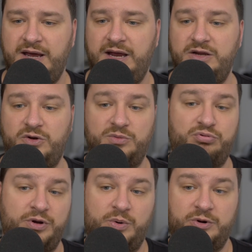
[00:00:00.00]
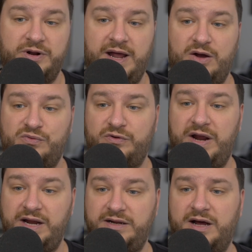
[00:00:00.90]
and you could pre-order it now for
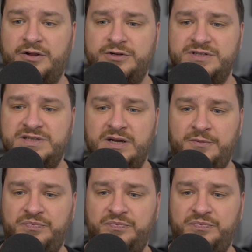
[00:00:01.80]
$80.